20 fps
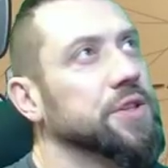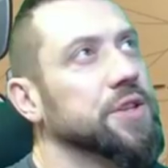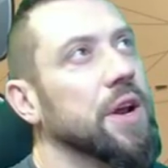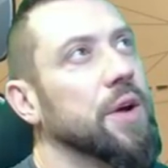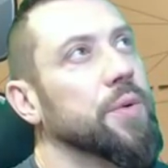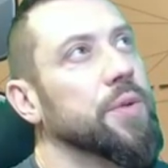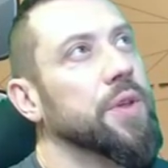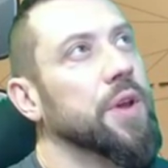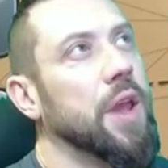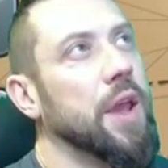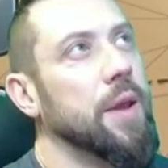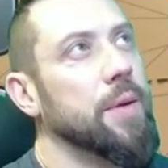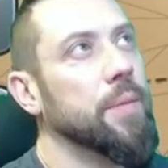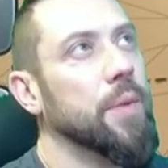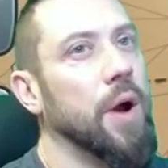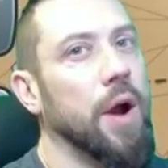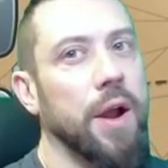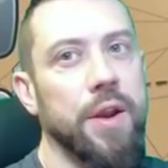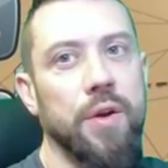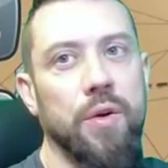now in the game,
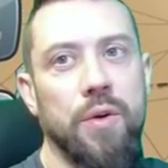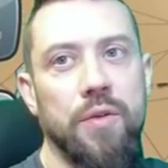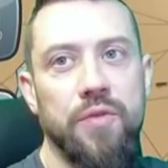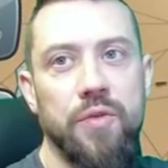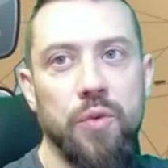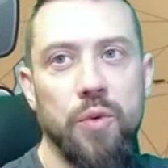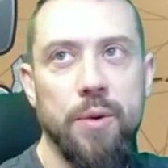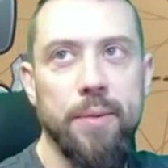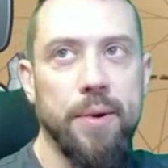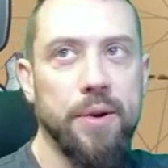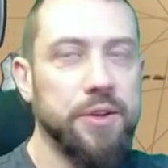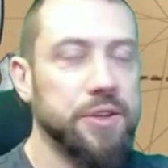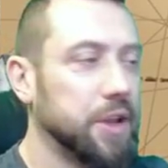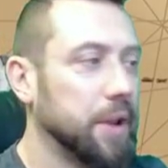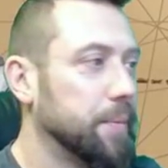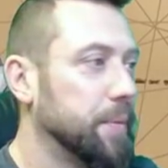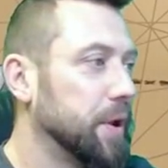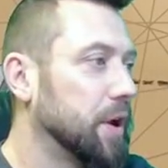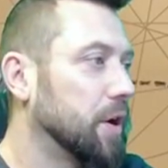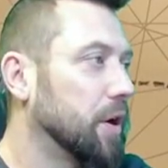I don't have to worry about
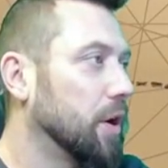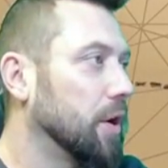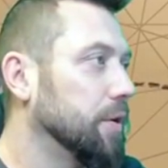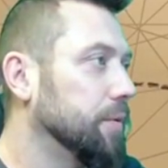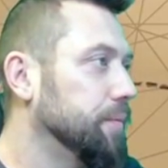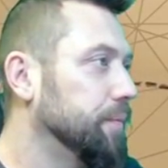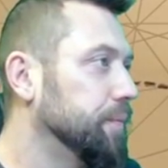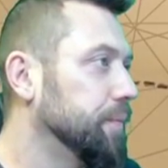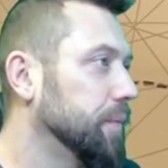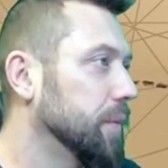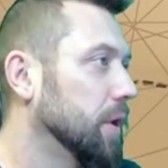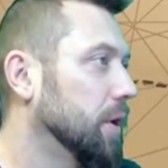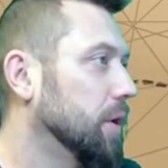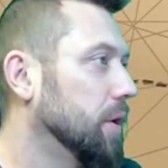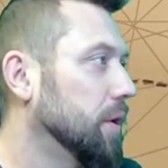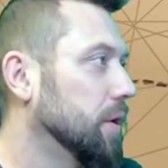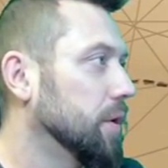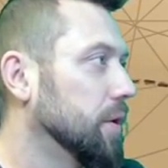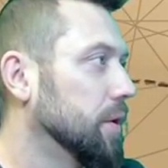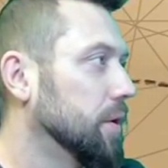skipping a card.
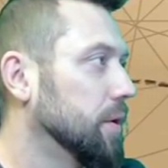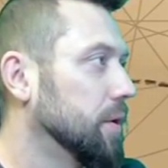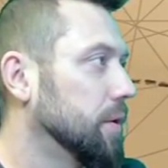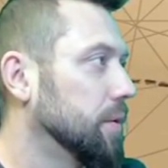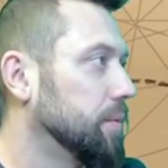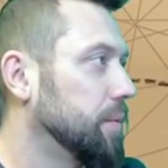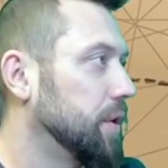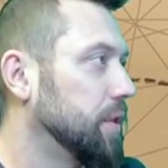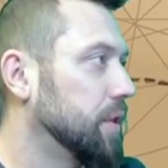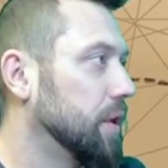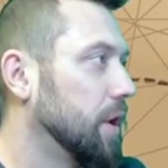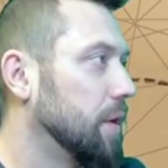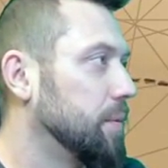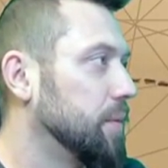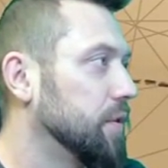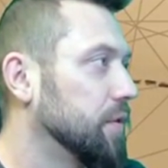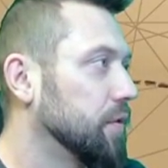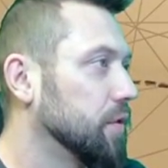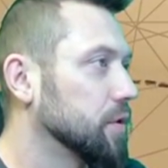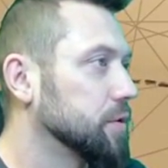Being that I'm in
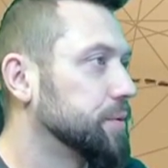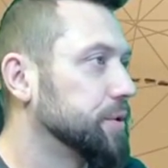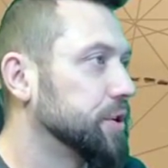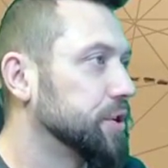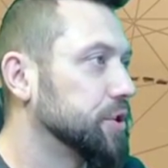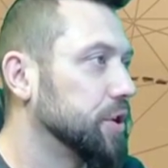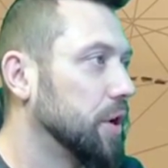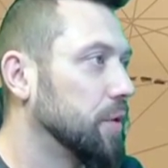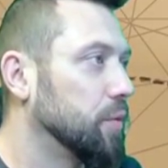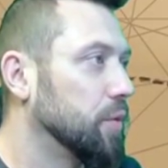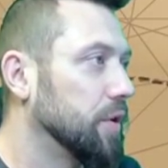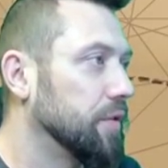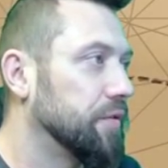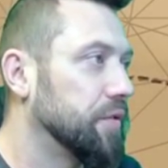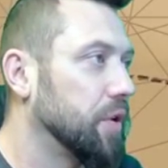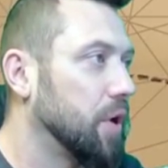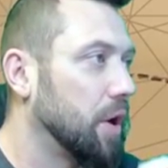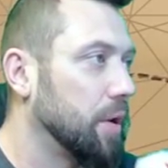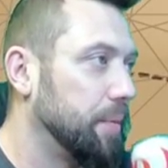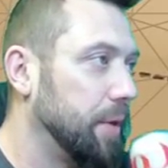the first position, I would have
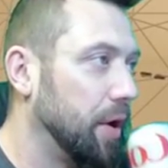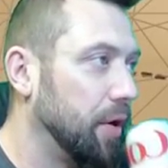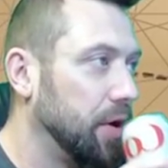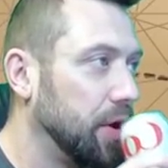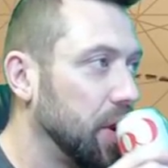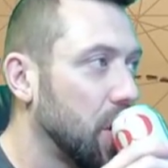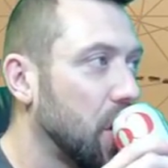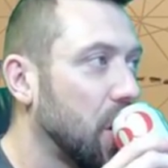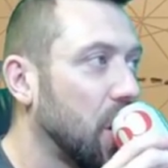thought about it.